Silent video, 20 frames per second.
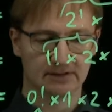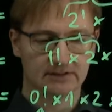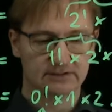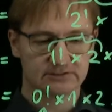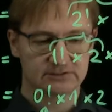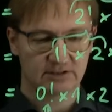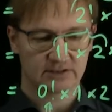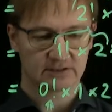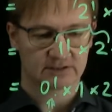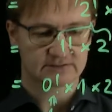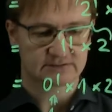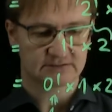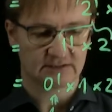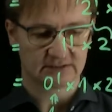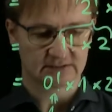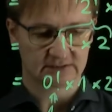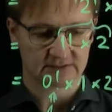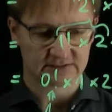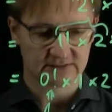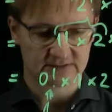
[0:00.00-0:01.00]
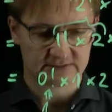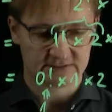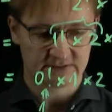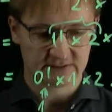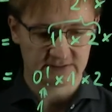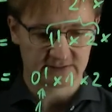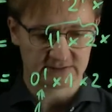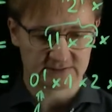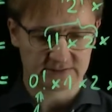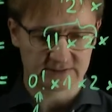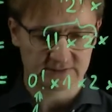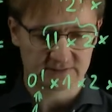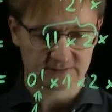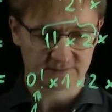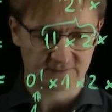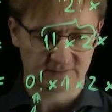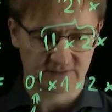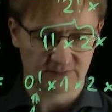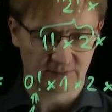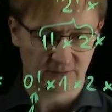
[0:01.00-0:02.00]
So I can say that, let's say this is
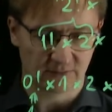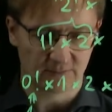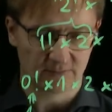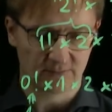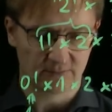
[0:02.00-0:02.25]
Fibo